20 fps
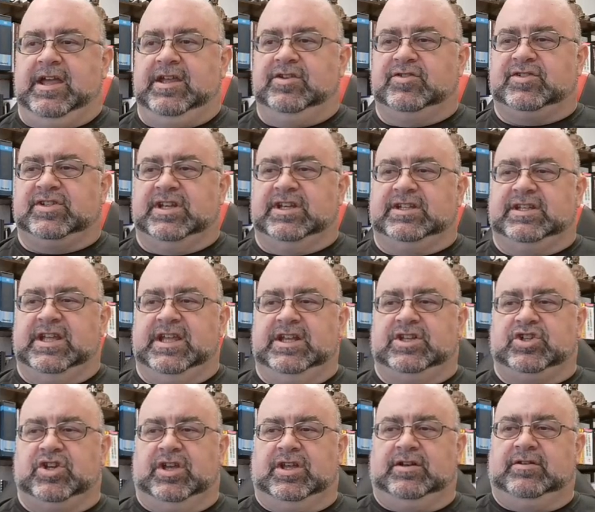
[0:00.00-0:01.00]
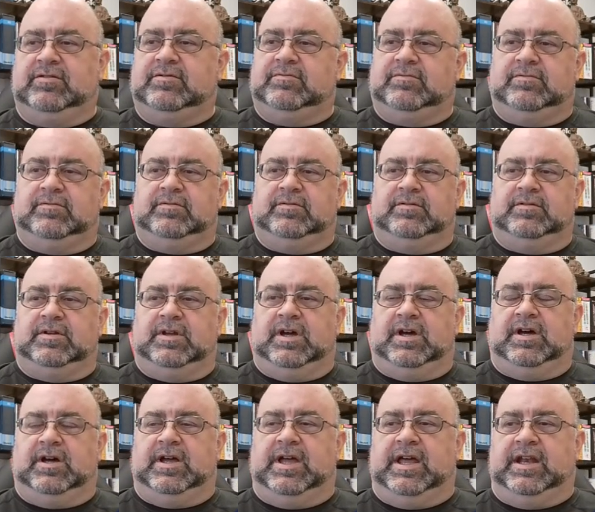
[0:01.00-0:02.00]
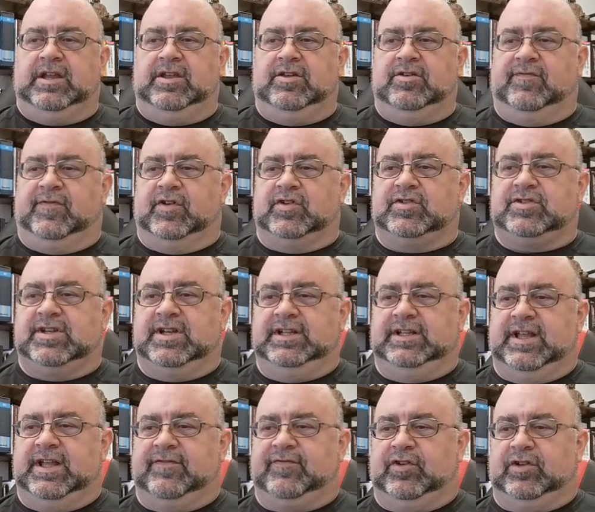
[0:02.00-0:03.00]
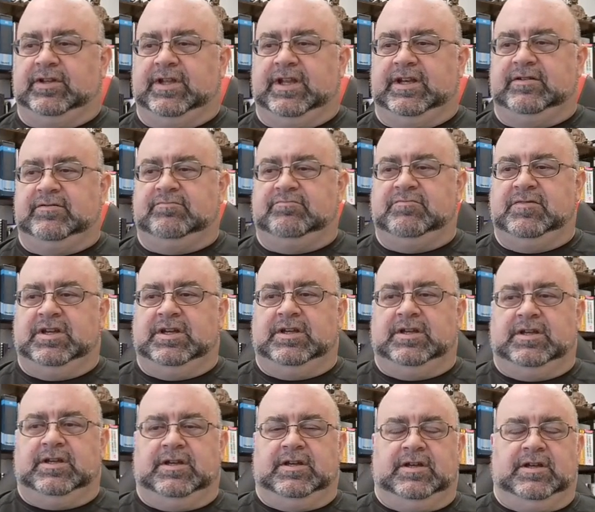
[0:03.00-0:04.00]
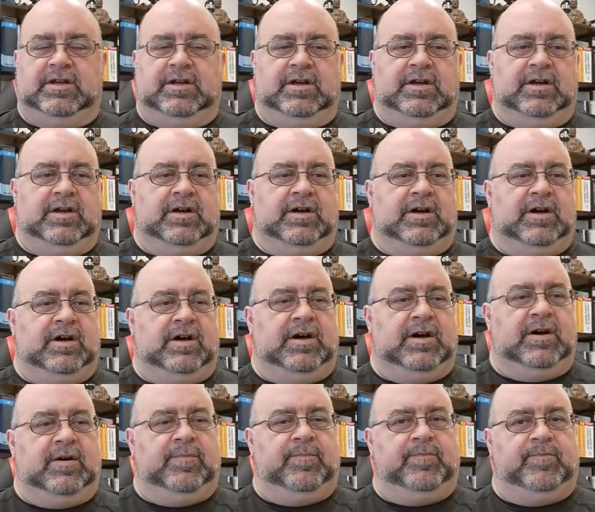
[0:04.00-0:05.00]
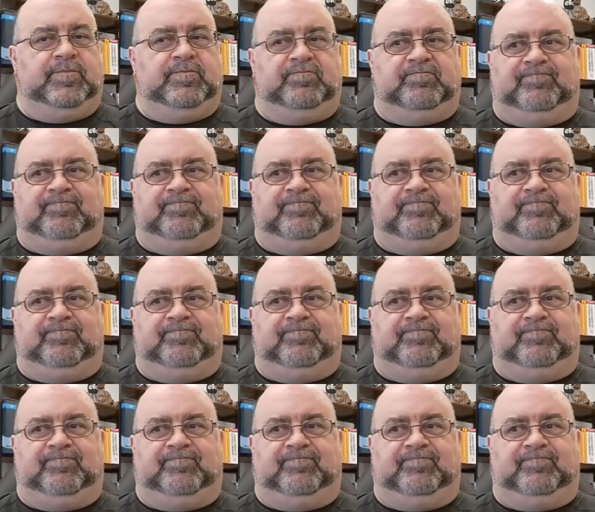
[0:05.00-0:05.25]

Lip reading: I just think that people are overhyping things, and some of the conversations even